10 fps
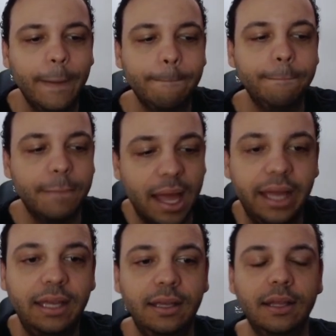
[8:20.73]

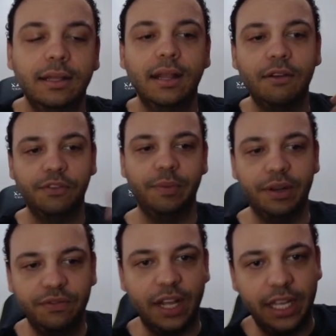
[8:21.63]
my love for
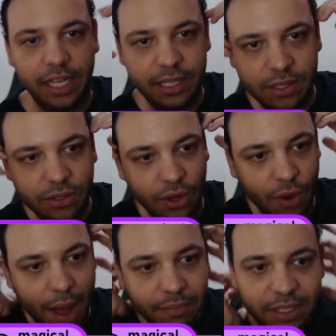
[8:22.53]
butterfly is. So
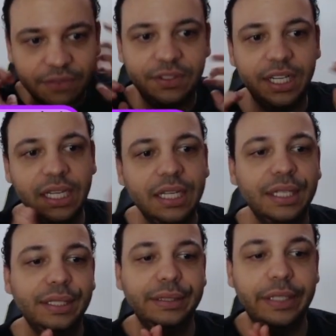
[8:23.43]
I'm definitely,
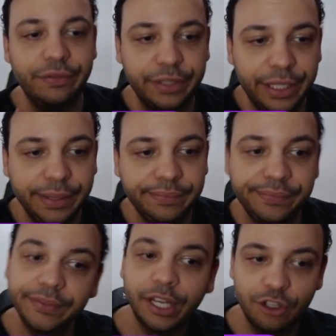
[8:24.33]
definitely
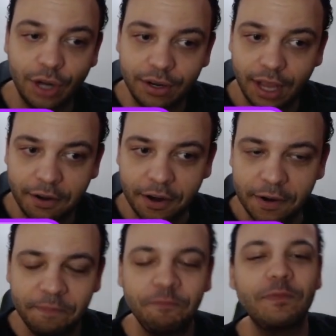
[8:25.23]
gonna try to get her.
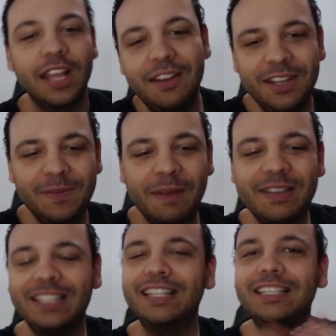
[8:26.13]
Anyways,
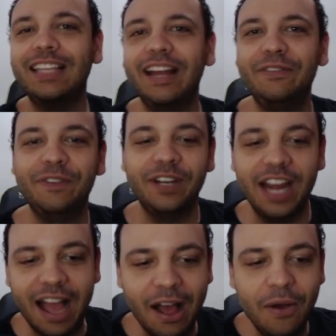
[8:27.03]
babies, this is it for
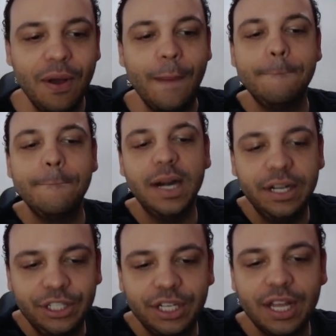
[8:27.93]
now.
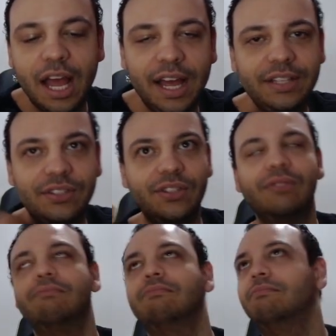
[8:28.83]
Merchandise
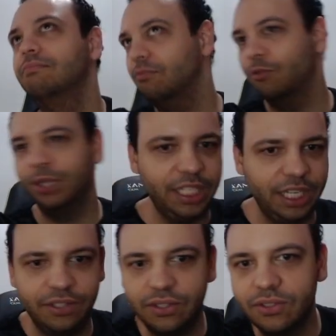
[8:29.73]

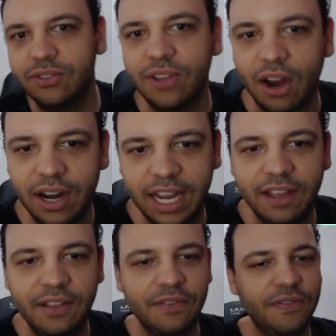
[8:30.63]
release starting
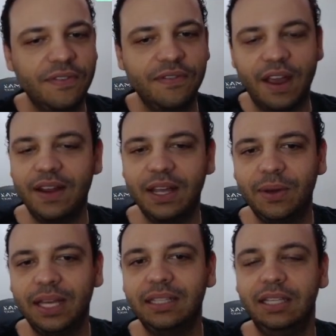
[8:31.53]
very
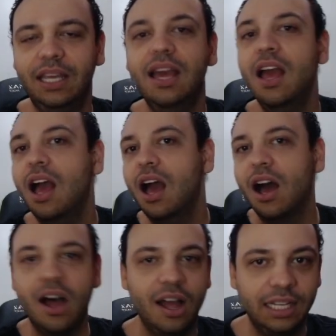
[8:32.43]
quickly
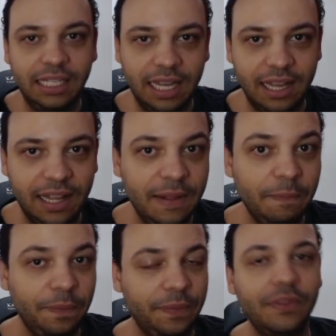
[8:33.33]
on the
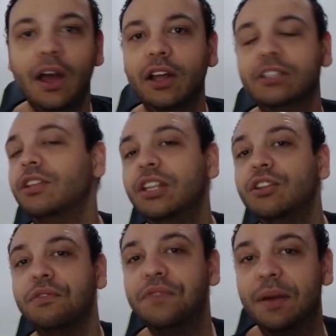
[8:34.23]
on in
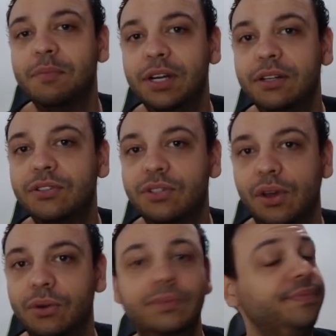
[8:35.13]
November.
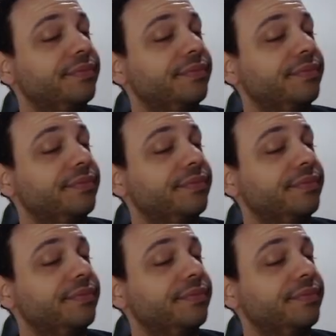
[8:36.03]
So